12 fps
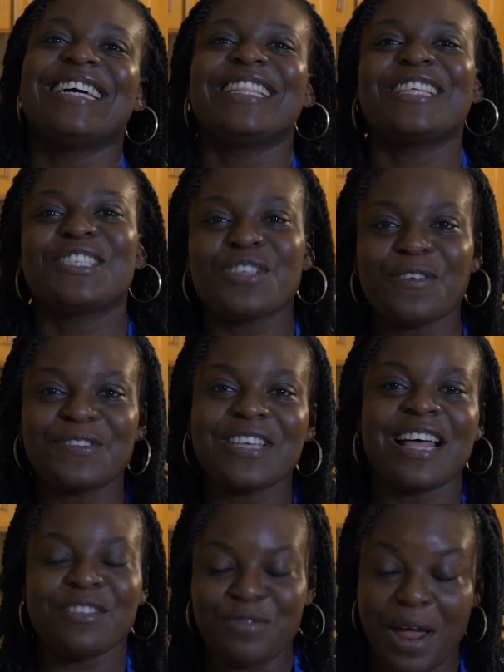The softer
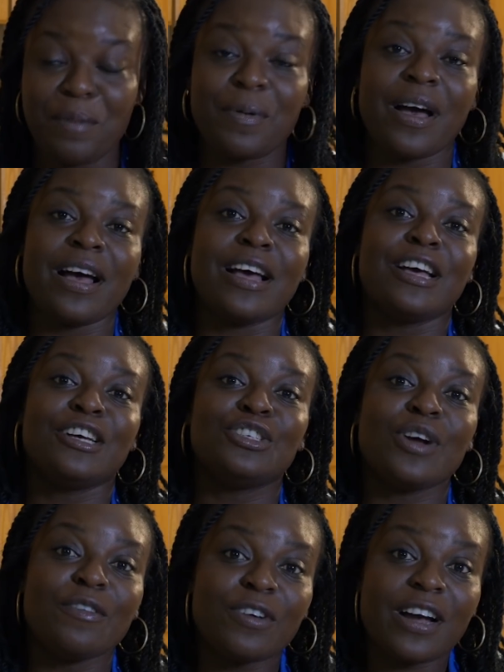and riper
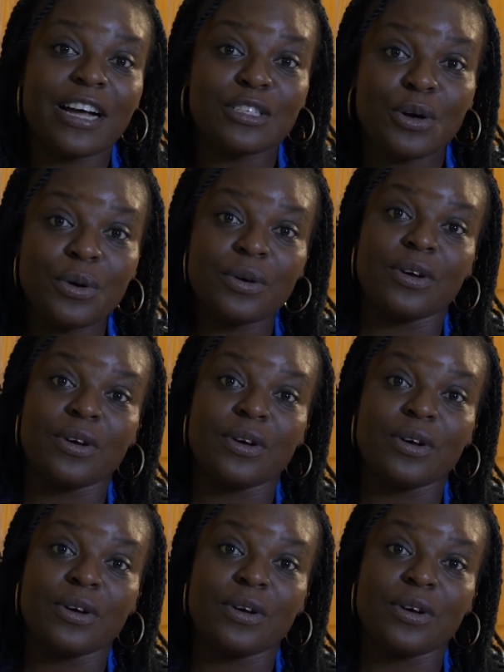your avocado,